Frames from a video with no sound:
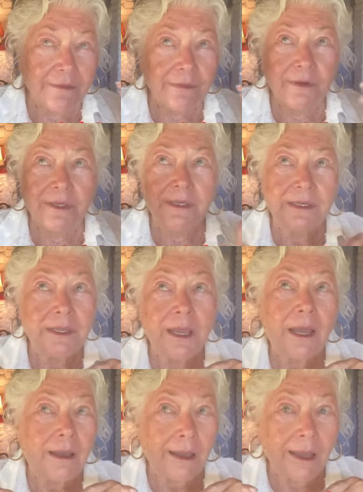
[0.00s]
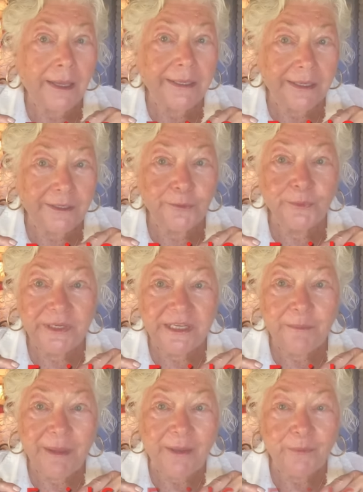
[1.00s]
thought, I gotta read
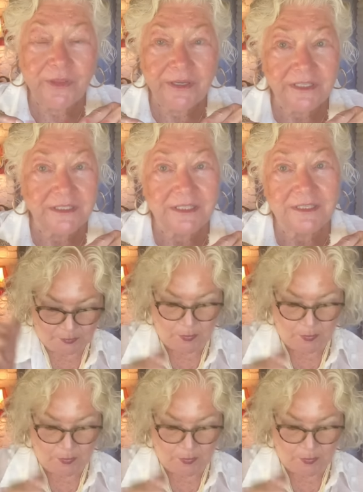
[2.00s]
about this.